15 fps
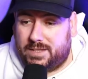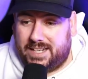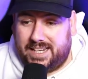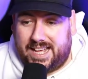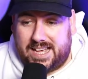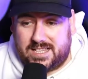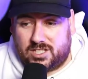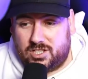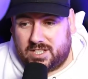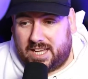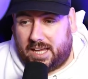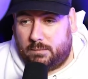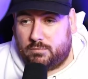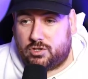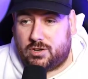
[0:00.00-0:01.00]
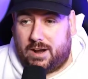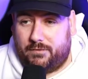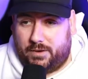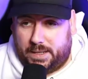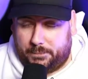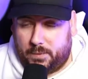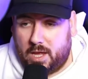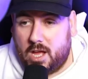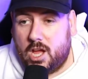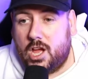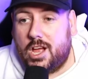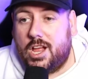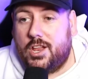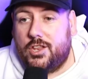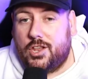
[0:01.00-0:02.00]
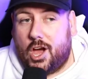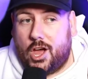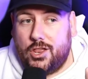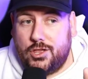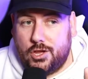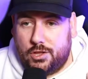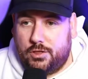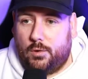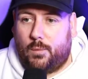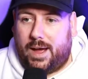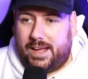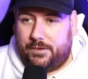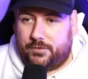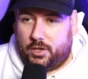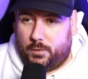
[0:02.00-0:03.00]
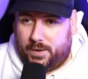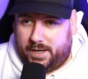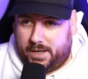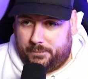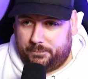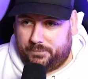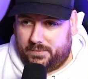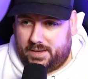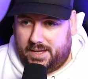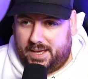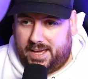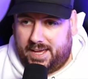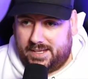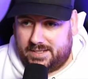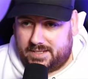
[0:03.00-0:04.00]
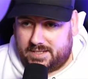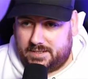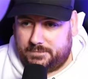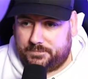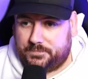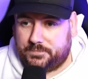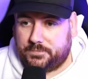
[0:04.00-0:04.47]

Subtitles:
the list. Just keep traveling. Another way of doing it is